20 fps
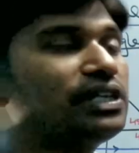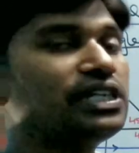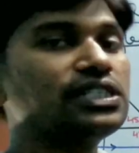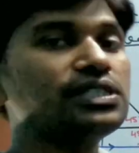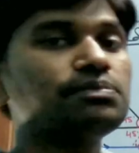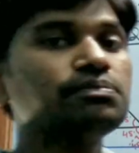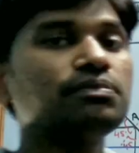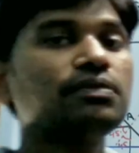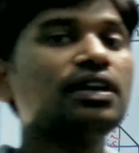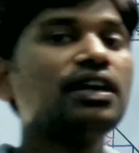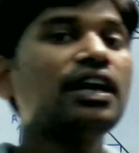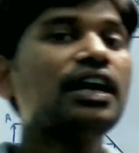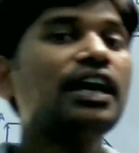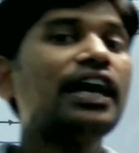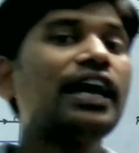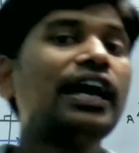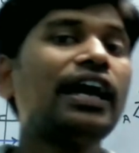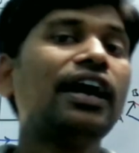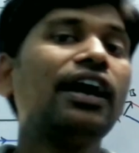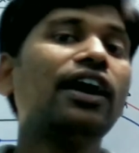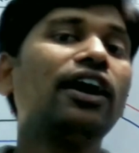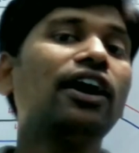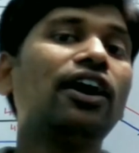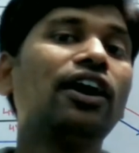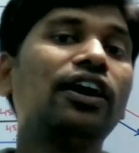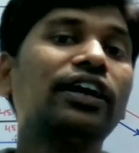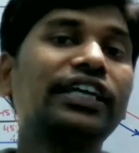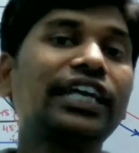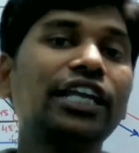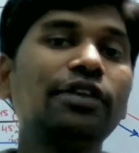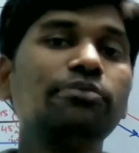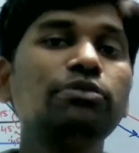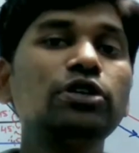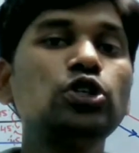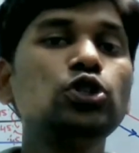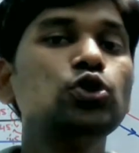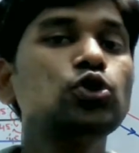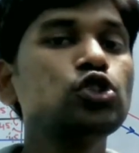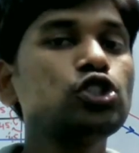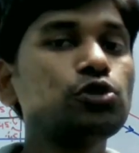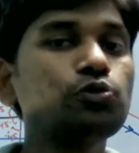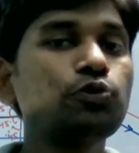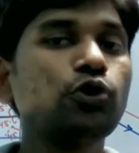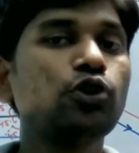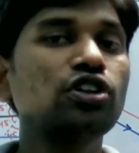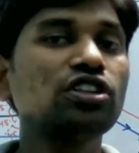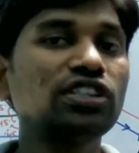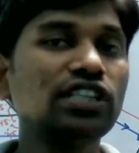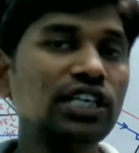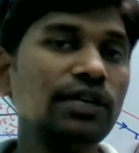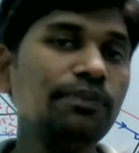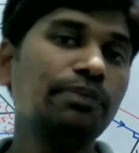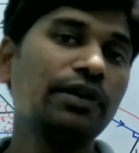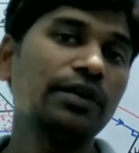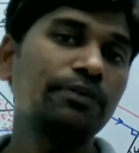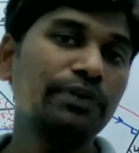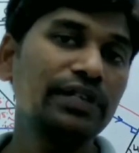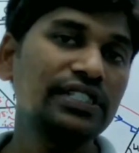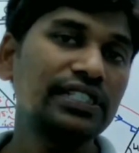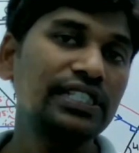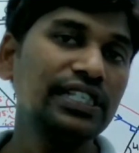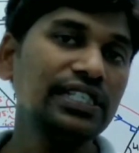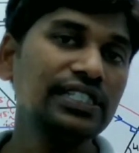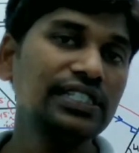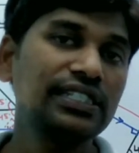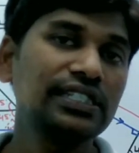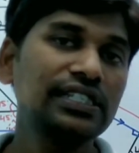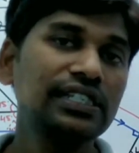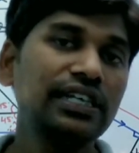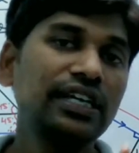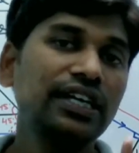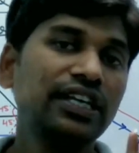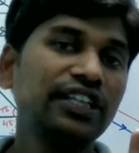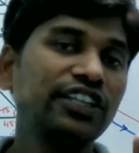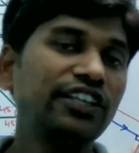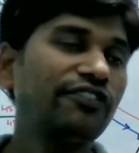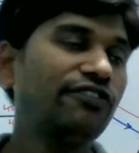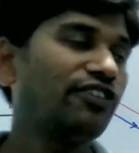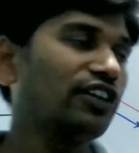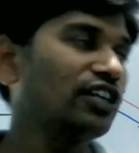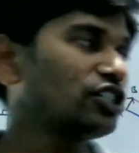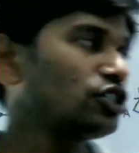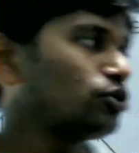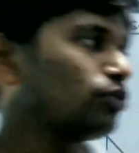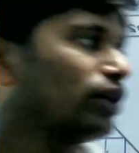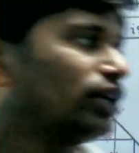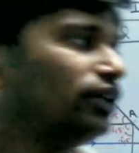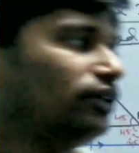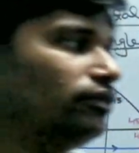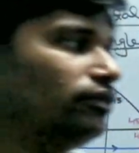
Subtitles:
prism can be used for three purposes. The first